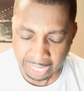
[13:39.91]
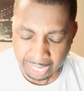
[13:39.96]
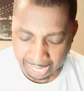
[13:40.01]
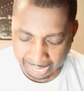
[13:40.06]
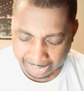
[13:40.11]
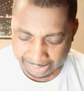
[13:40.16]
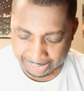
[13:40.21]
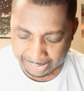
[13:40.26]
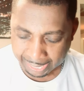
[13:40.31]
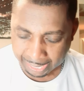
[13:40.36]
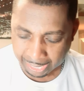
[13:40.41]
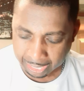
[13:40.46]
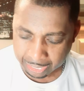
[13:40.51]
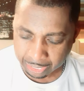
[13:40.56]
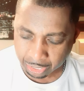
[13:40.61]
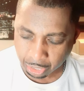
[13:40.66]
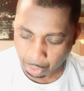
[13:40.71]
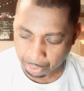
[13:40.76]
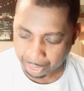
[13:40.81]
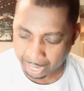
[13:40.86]
And then
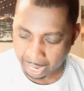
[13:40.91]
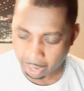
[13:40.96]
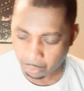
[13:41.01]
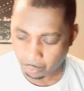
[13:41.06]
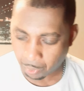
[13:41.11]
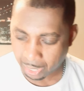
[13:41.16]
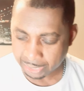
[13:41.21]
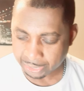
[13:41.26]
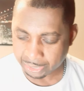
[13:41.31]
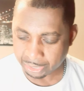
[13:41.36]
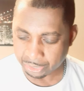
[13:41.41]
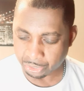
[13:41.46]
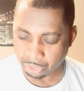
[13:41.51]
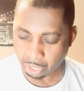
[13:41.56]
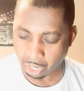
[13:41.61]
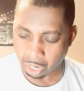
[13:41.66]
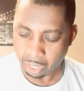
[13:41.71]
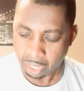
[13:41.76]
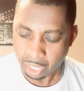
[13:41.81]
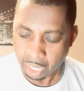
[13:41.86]
let's go down. Watch this,
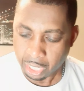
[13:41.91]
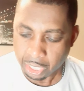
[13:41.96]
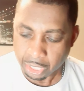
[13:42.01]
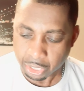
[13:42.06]
y'all.